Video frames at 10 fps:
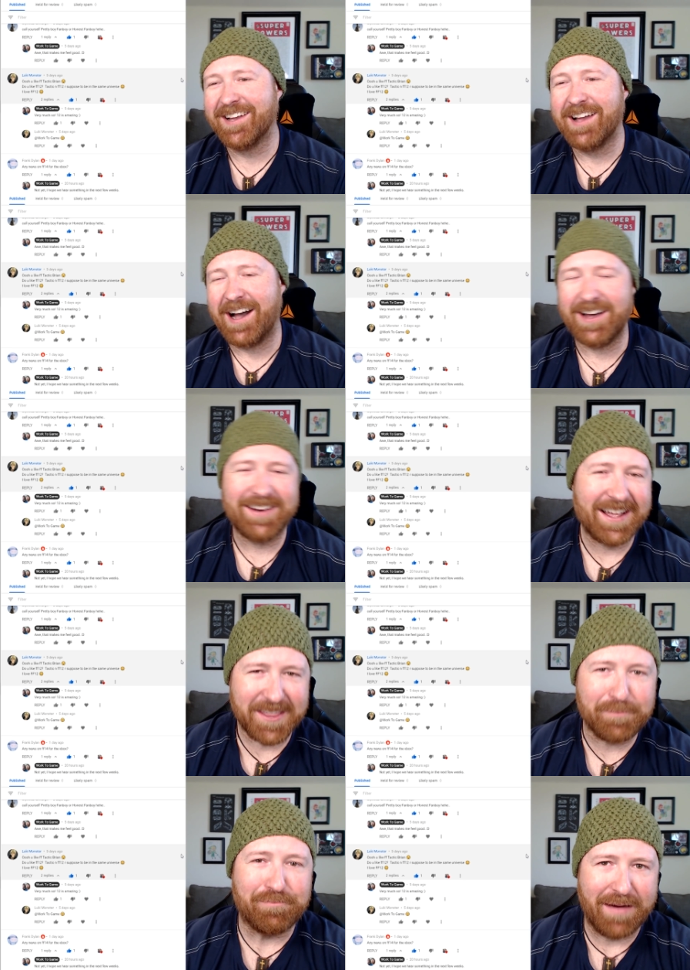Uh, not
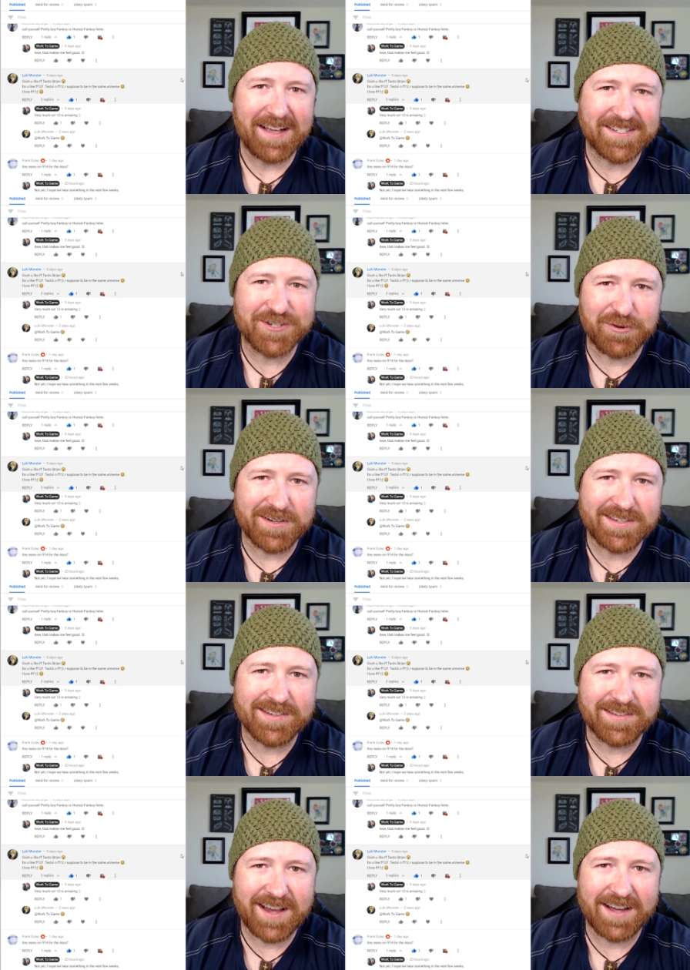the best
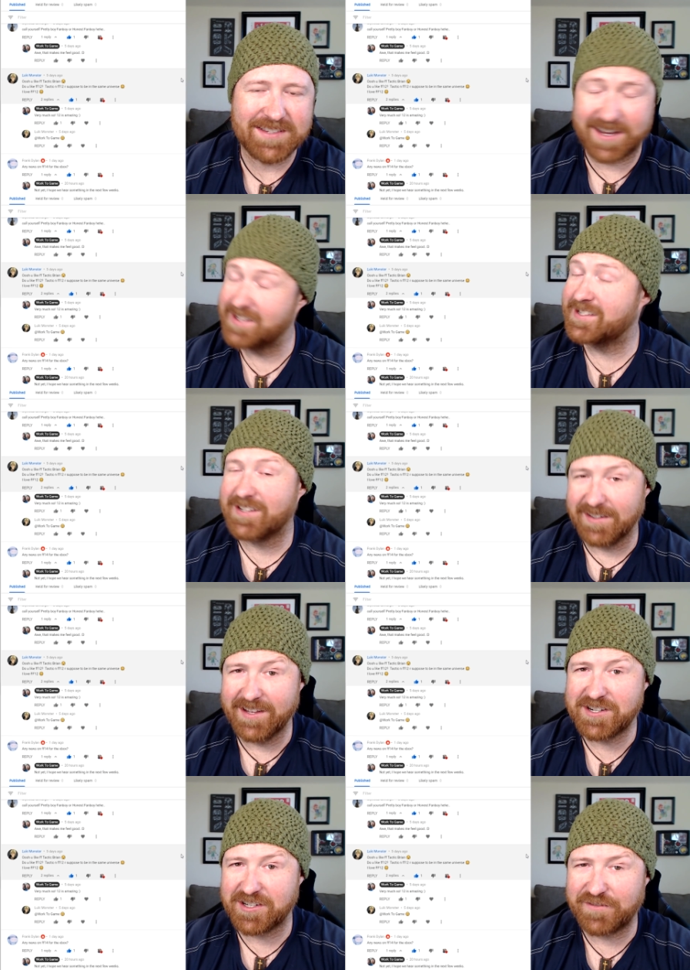choices, guys. Like it's
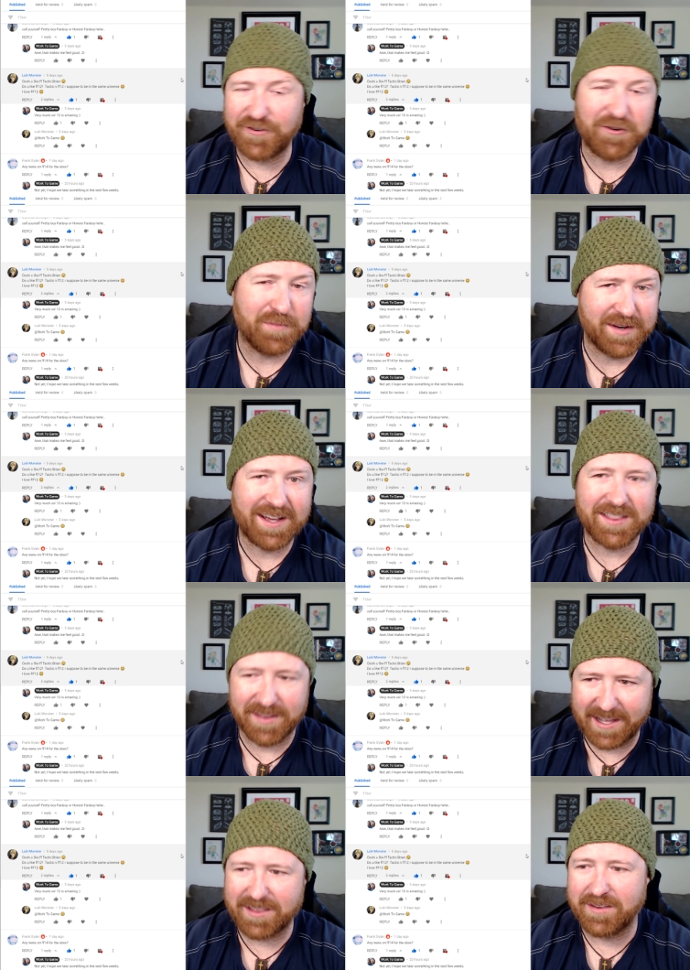delicious food, but not the
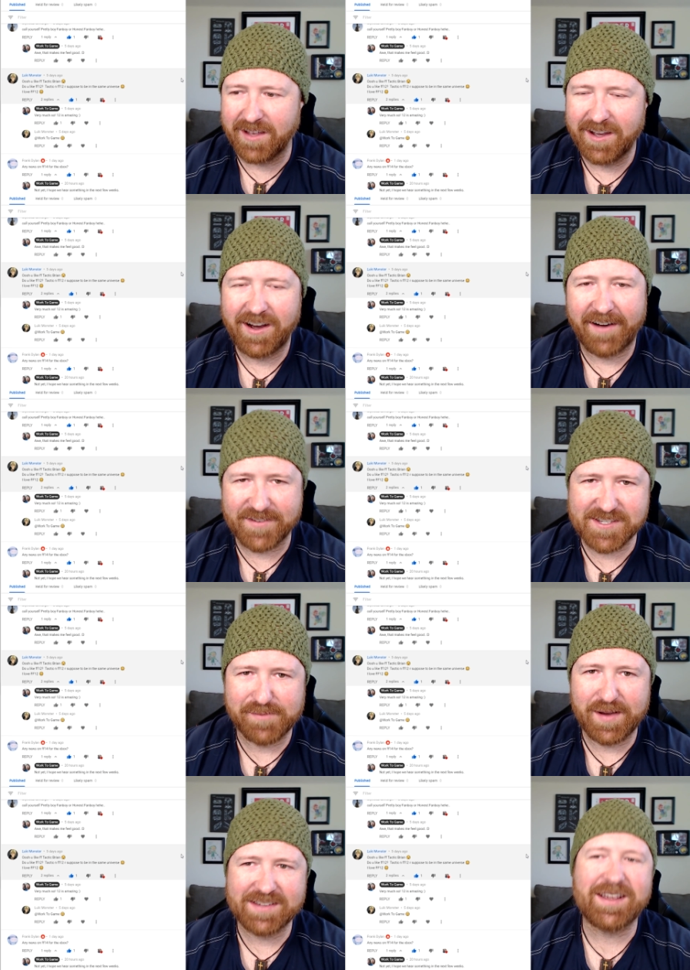like obviously the
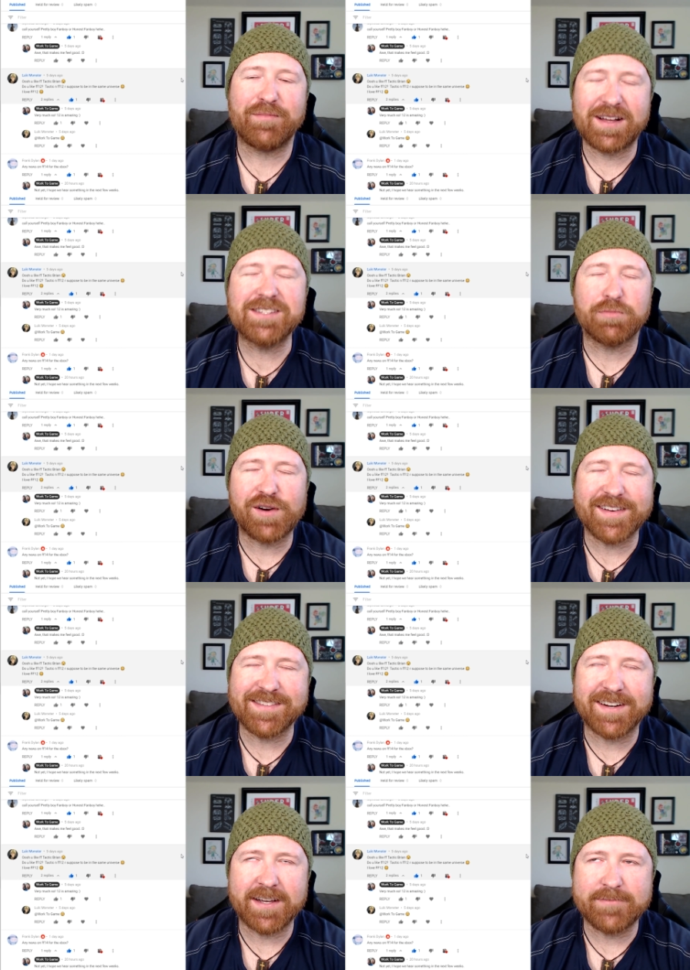best. I'm not surprised that
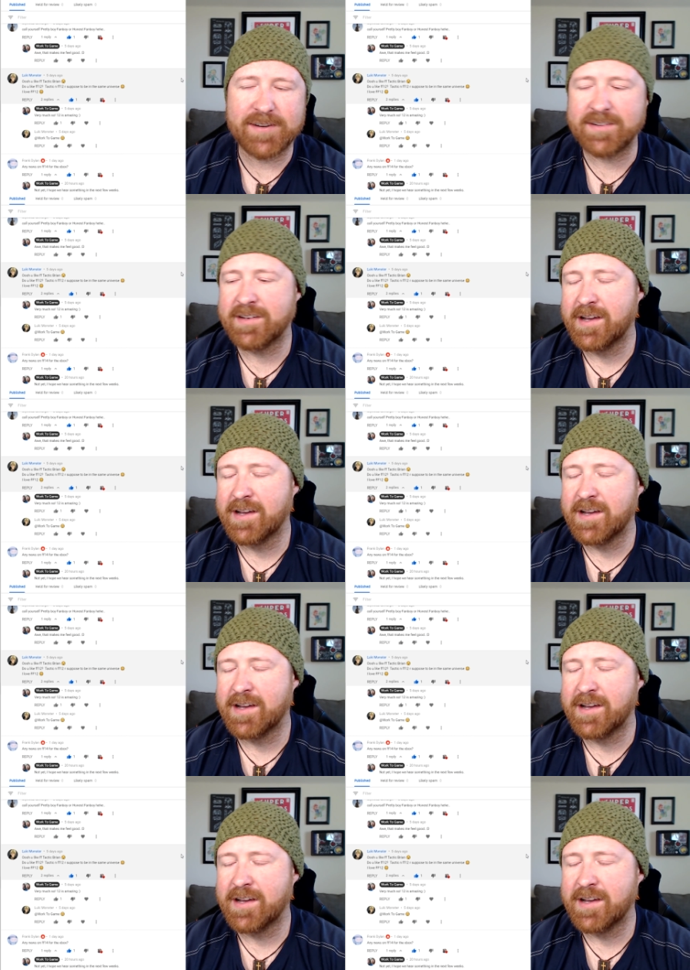I gained weight.